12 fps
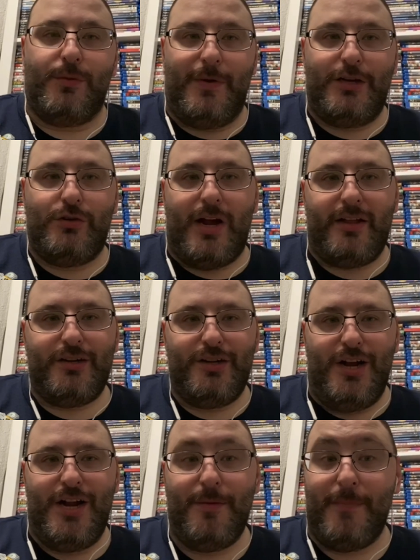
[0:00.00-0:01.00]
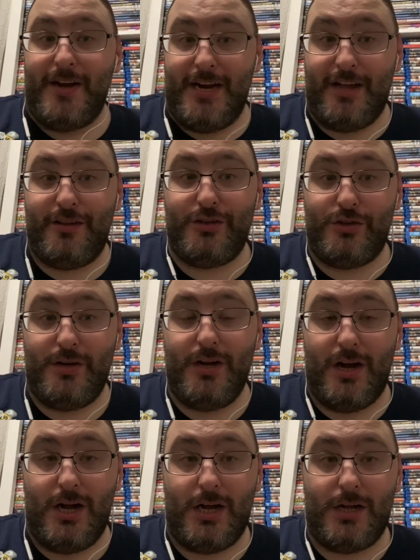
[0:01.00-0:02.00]
Dollar Tree
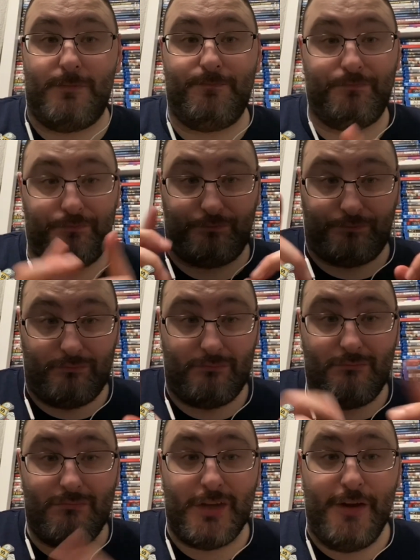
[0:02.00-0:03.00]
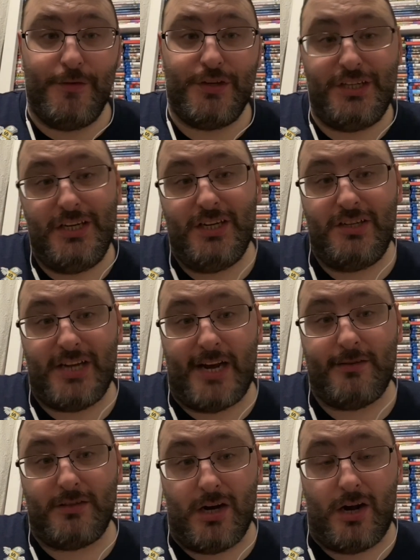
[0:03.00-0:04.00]
haul, if you've seen the
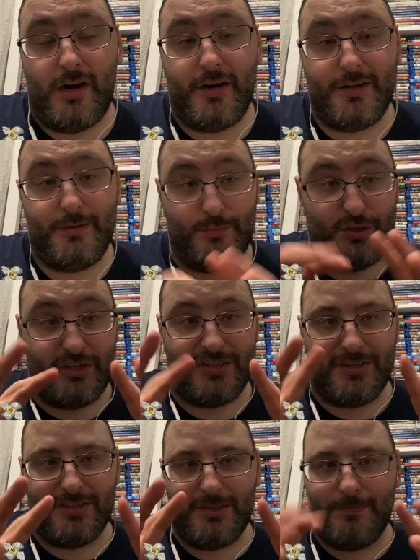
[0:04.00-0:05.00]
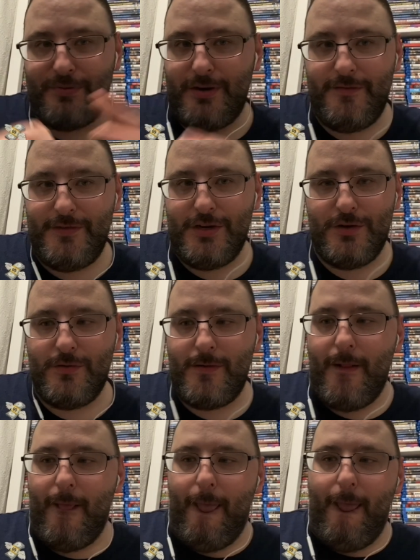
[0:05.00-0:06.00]
title card, it's just a little preview.
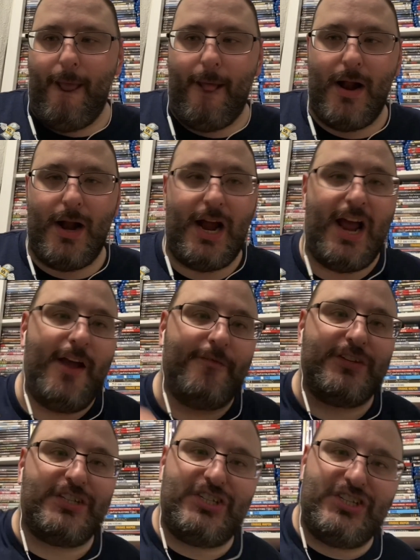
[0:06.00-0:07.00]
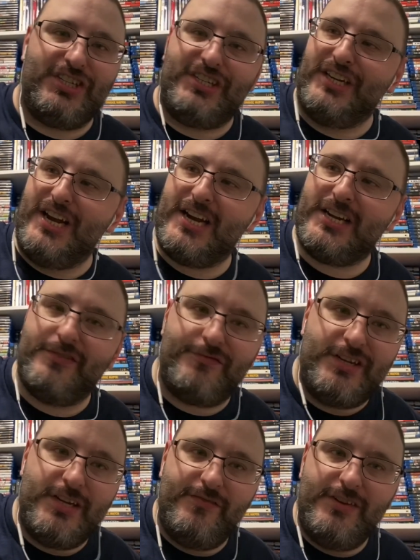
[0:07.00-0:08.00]
I have a stack of
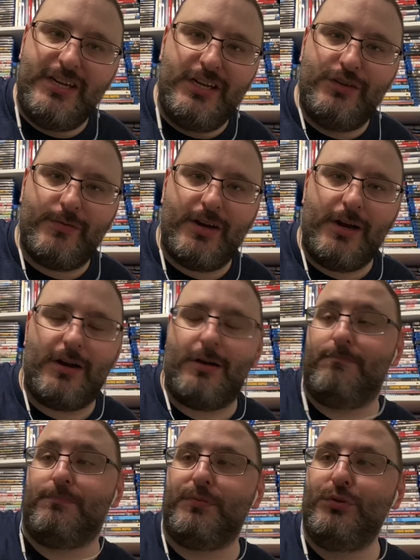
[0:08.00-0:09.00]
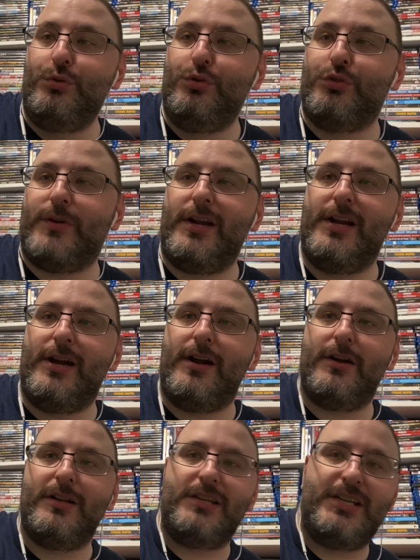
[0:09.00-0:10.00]
DVDs or blues right here
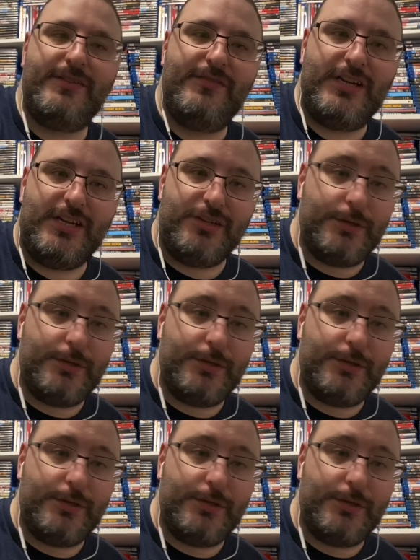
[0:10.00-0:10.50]
and the DVDs.